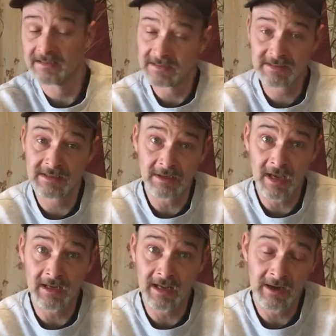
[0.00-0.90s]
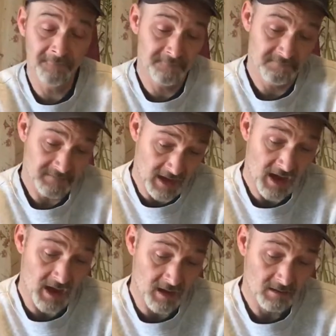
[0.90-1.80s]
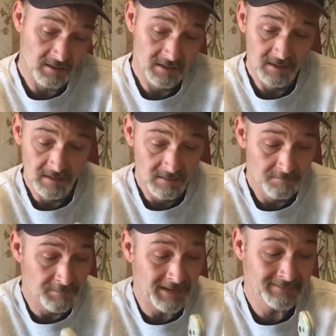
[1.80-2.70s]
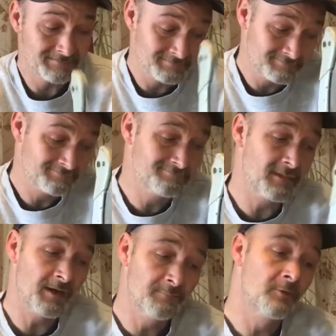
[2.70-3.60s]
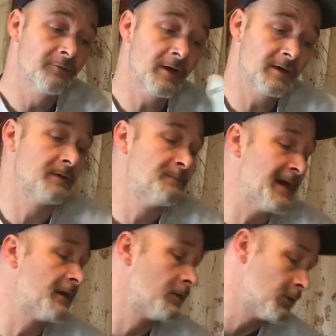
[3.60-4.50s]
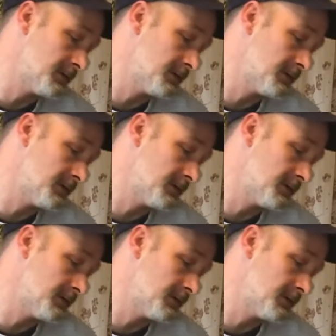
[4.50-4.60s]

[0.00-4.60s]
Is it still got life? Yeah. But I've moved on to better